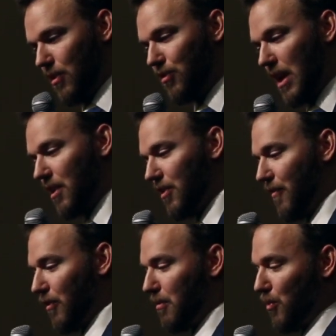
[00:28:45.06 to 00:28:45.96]
The second
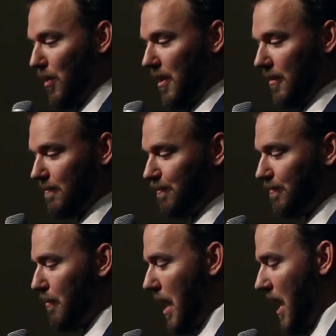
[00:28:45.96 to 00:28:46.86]
difference
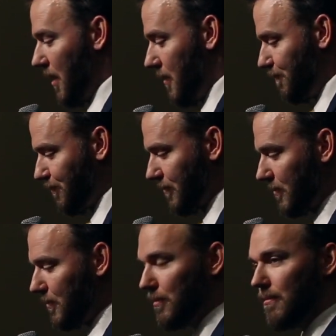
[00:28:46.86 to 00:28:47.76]
between Pilate
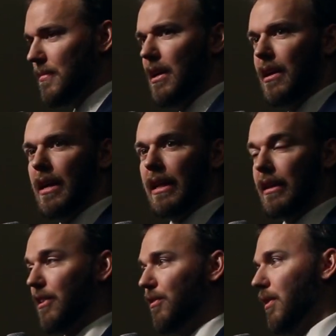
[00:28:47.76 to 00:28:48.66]

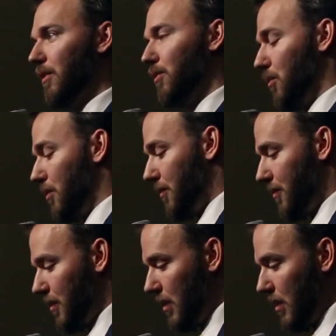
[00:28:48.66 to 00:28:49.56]
and
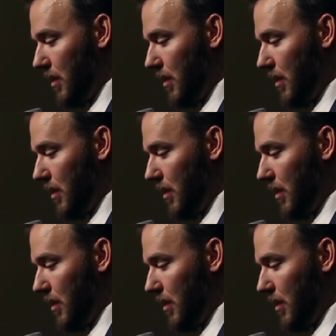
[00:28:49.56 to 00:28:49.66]
legislators